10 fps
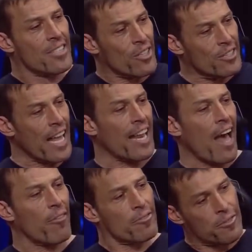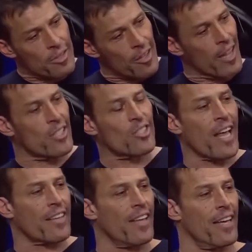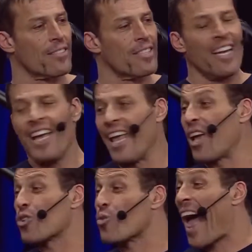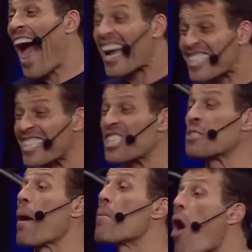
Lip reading: your date out for a lunch like this. He goes, well, actually, she's my